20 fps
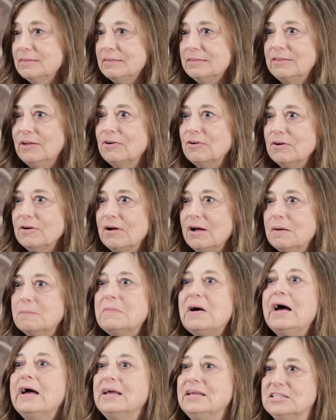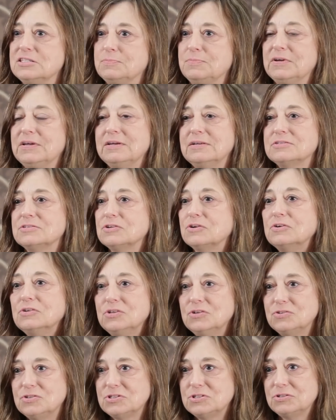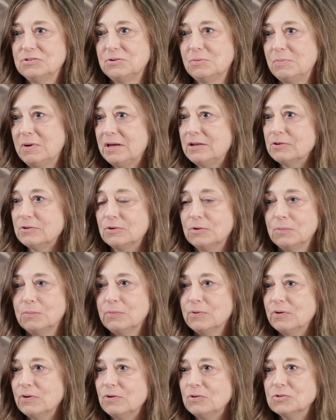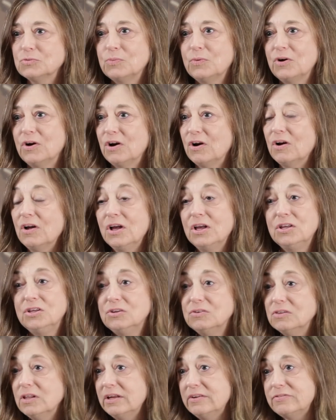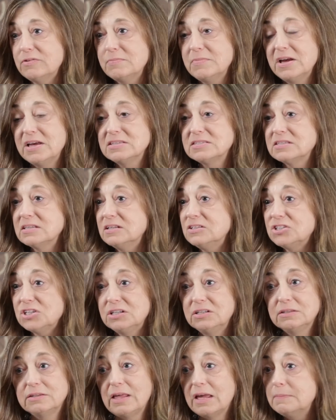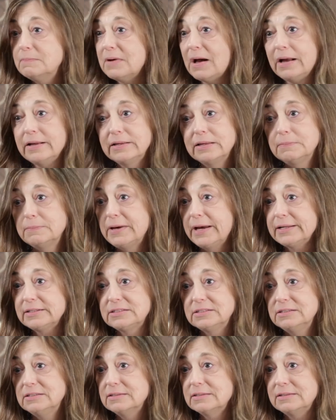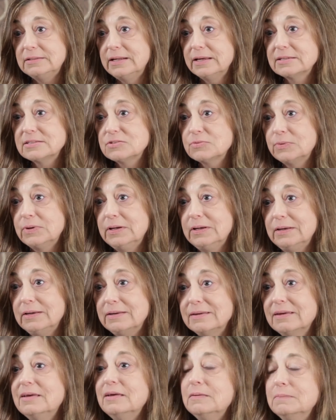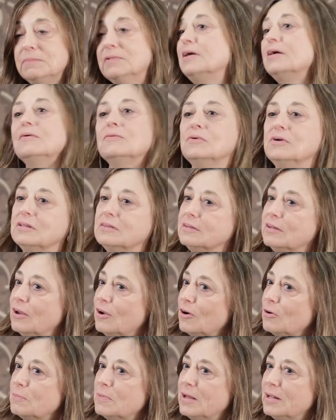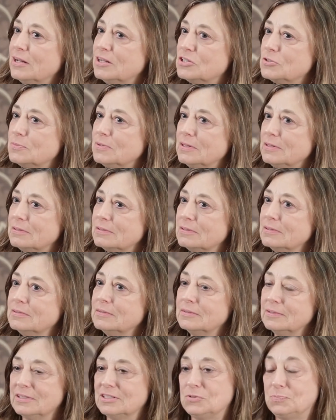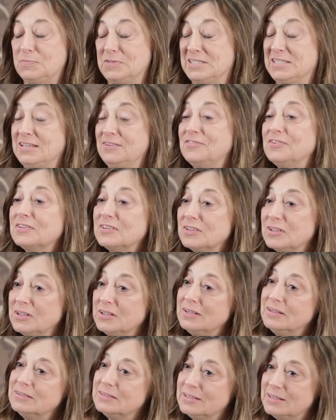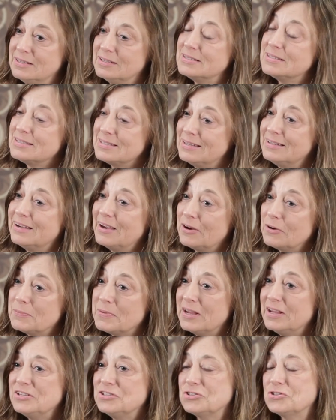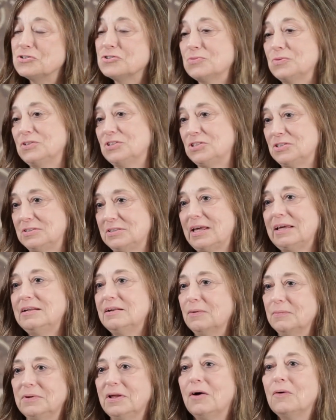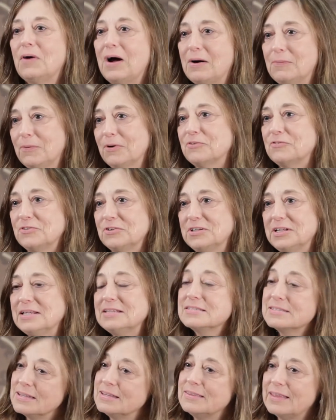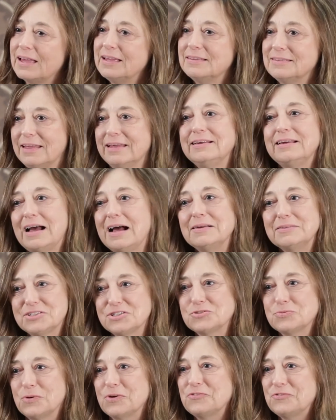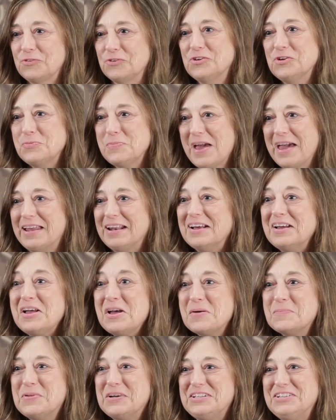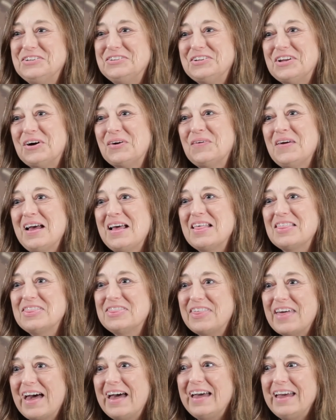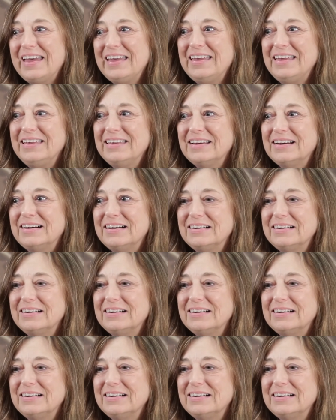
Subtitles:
they're amazed because they're used to a medical world where you leave a message and they might get back to you the next week. But with care management, specifically DNC care managers, which they don't know I work for DNC, they think I just work for Humana, but you know, they're